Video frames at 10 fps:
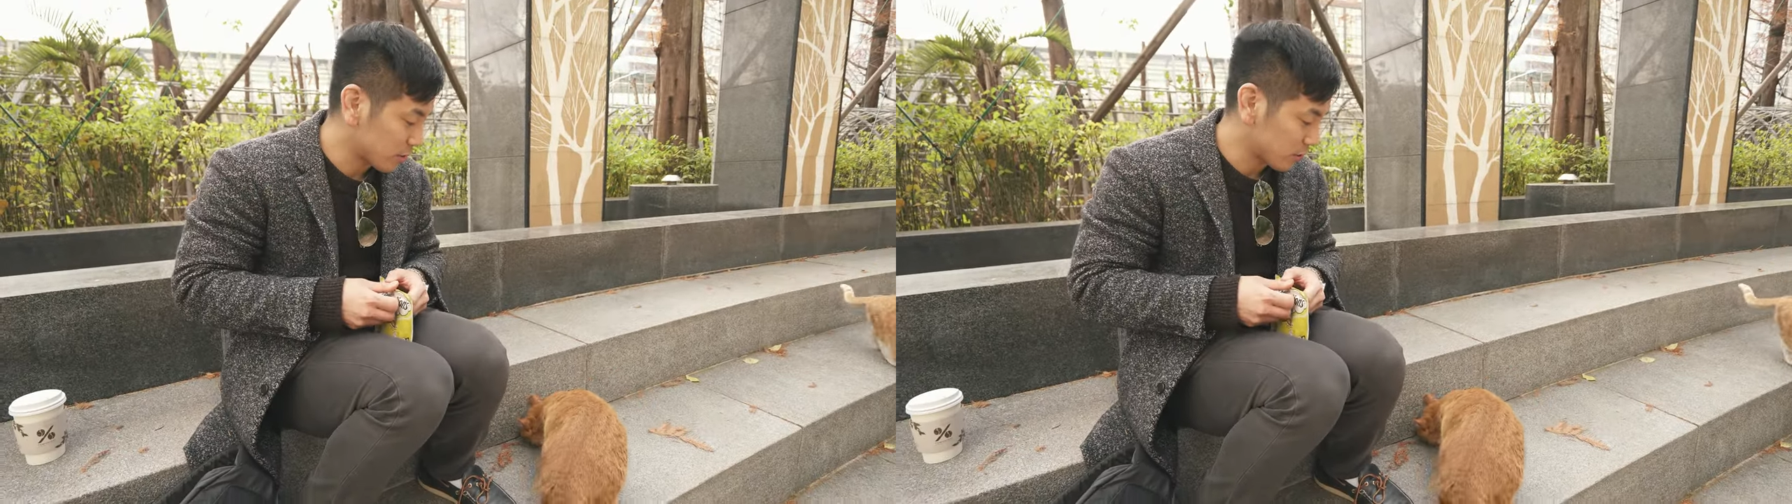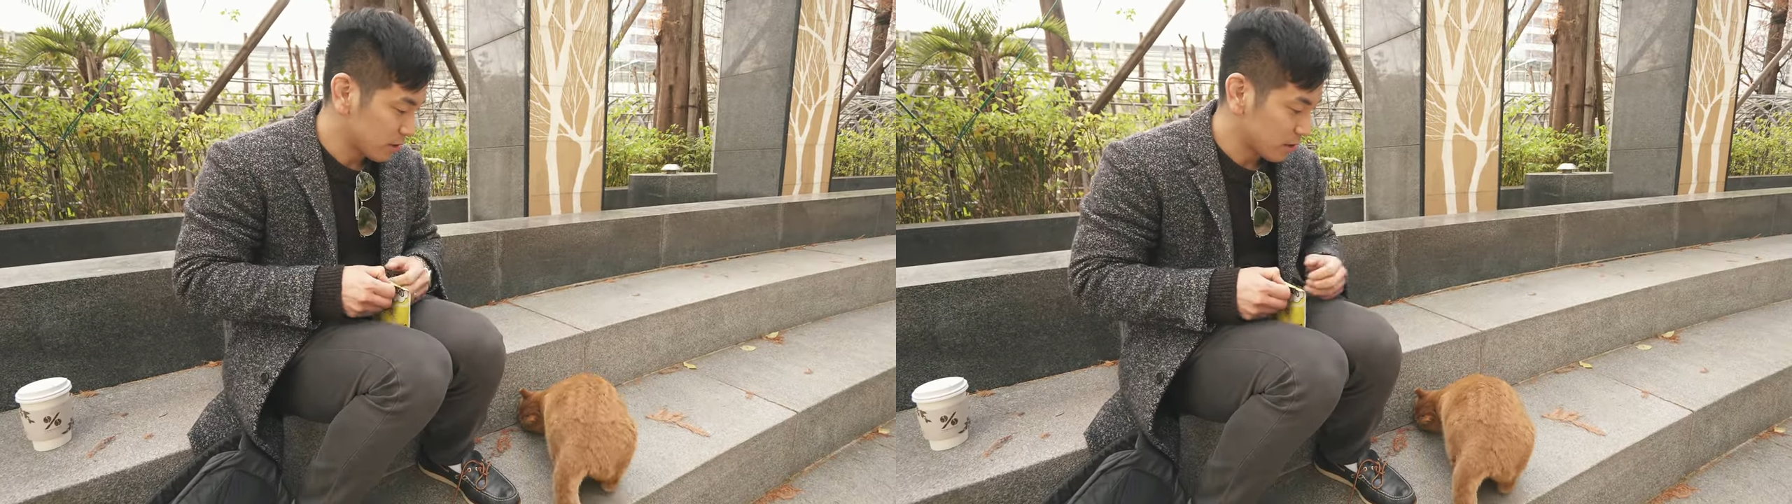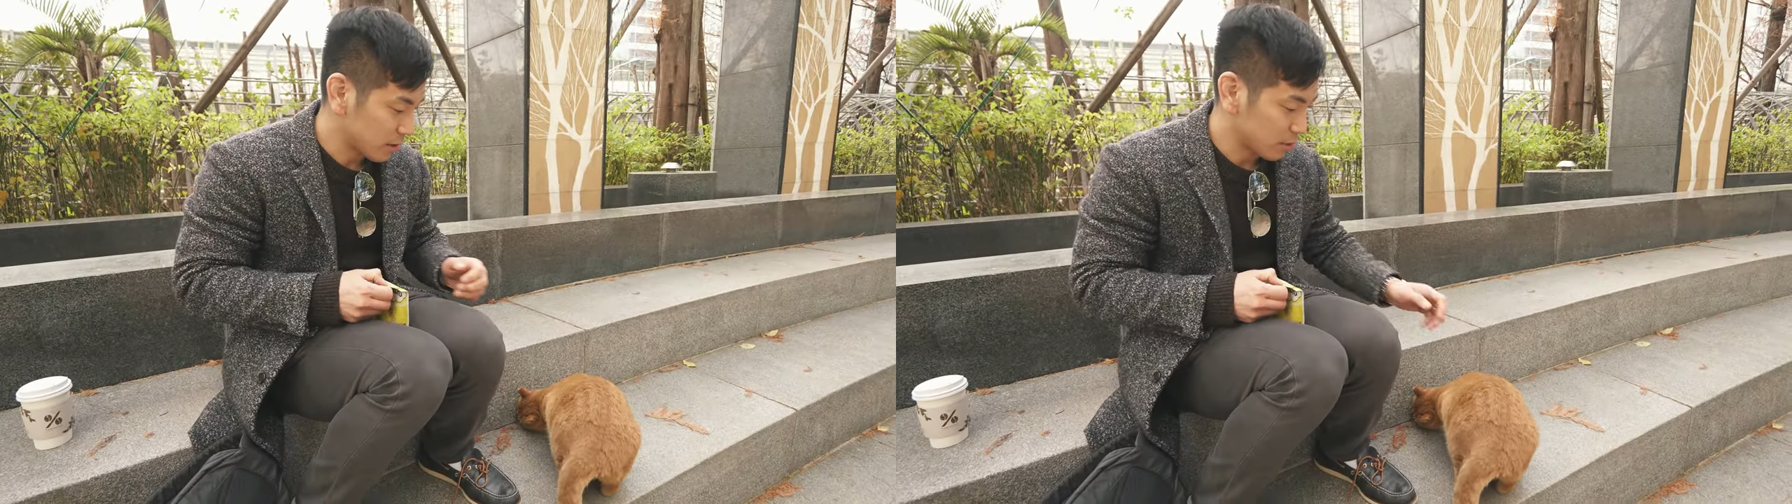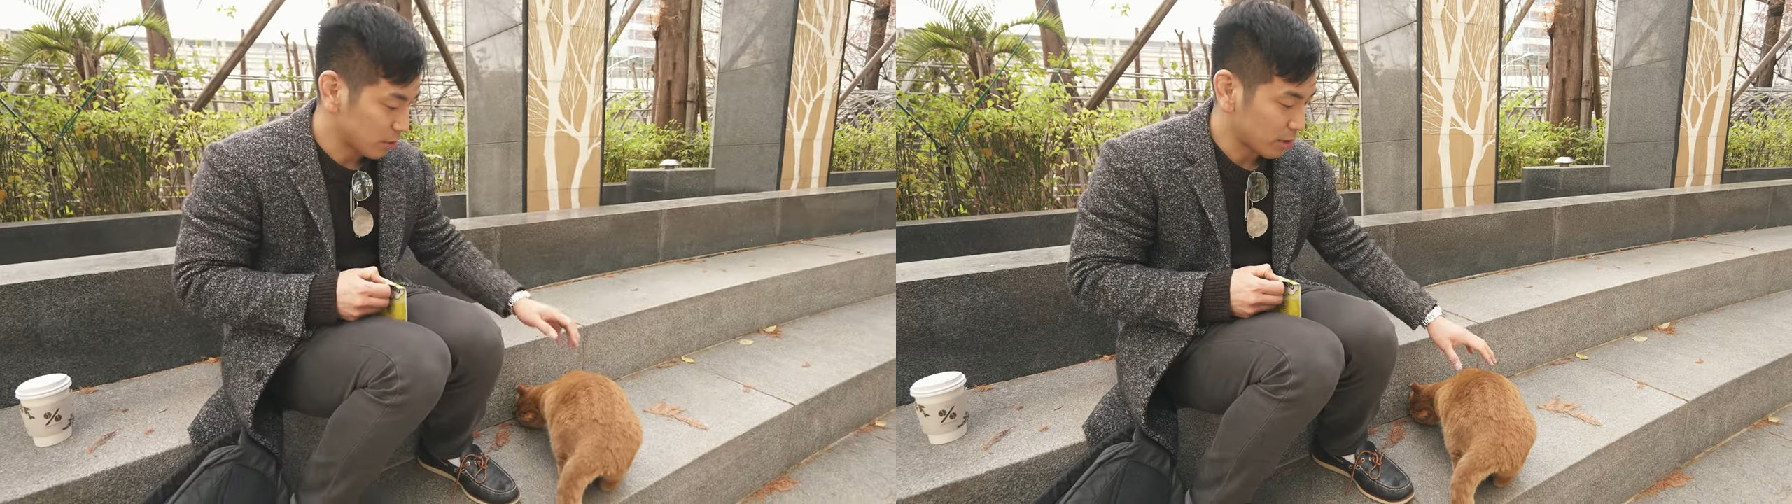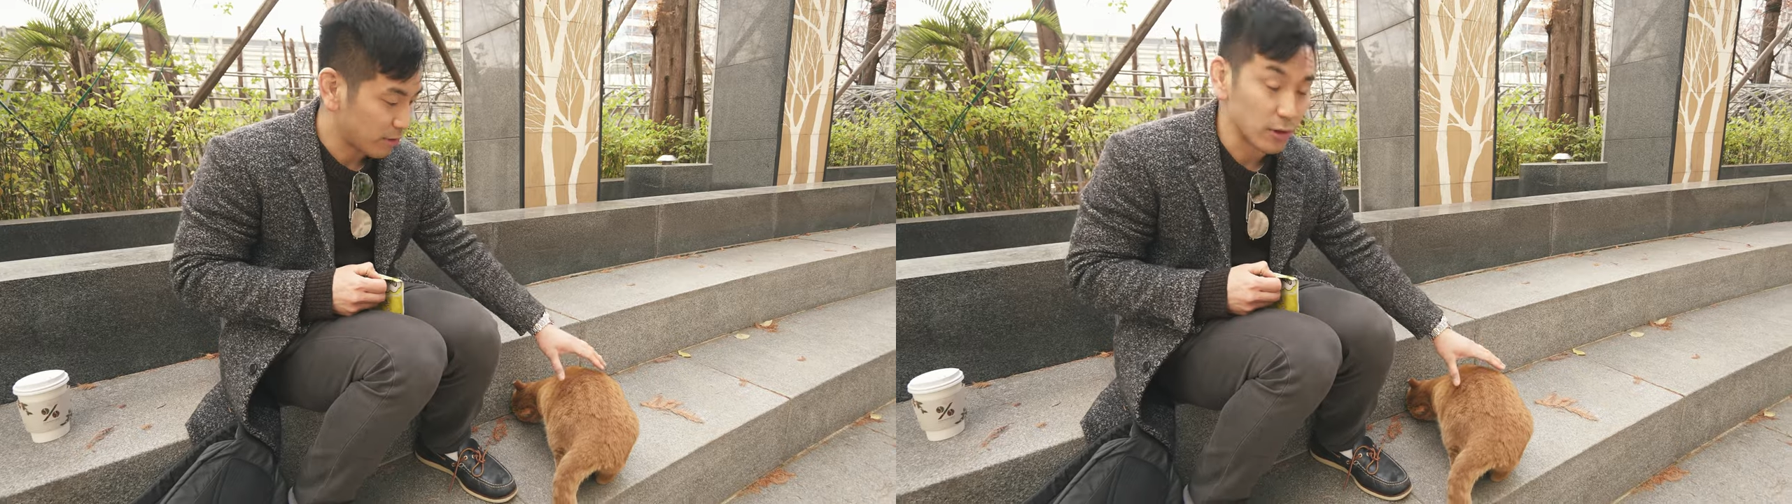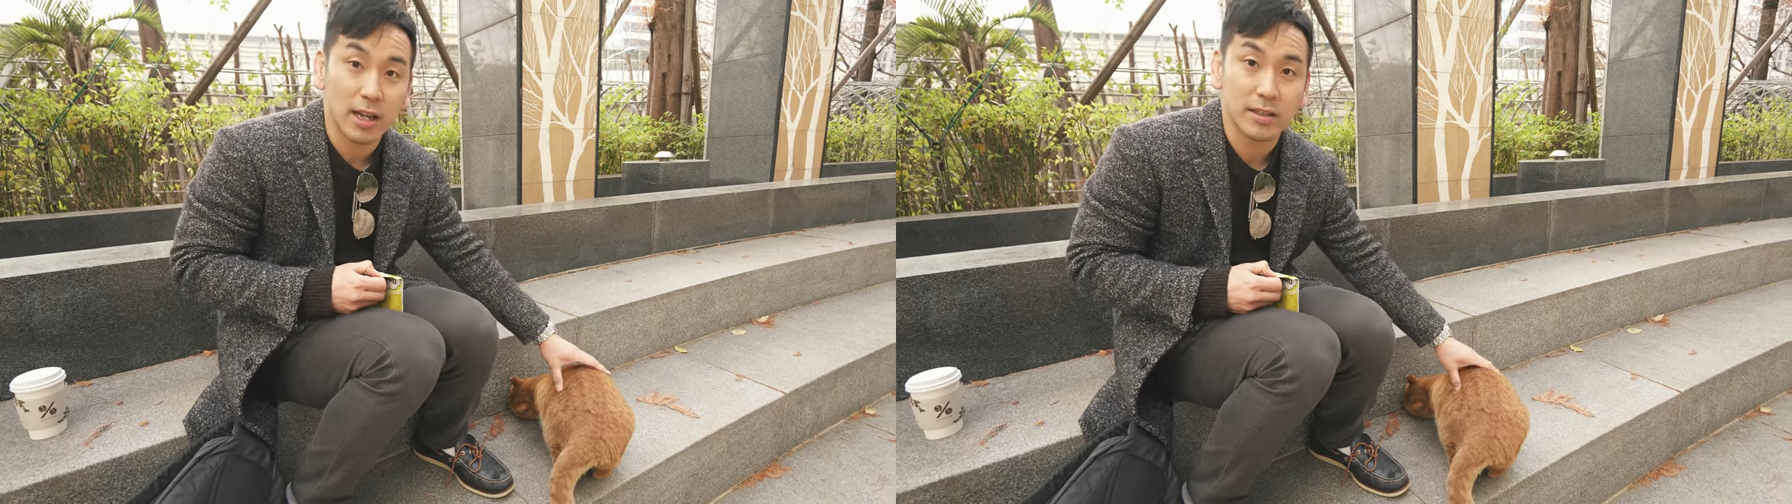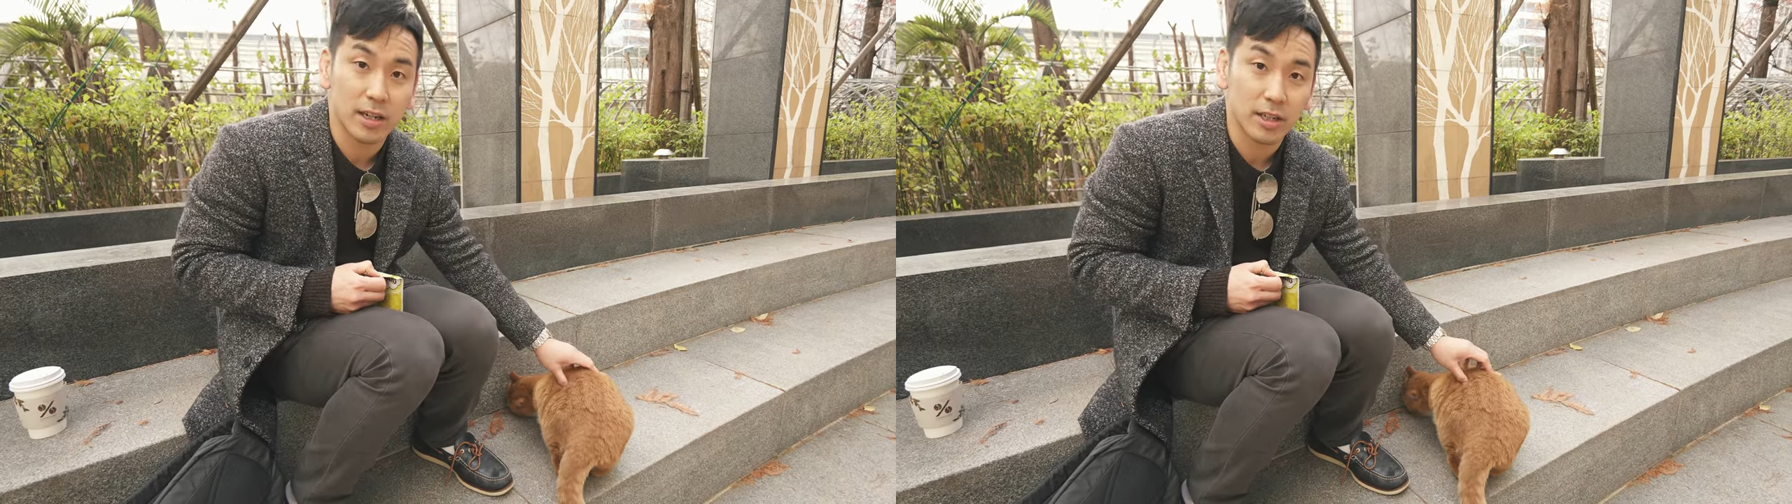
He's one of the few cats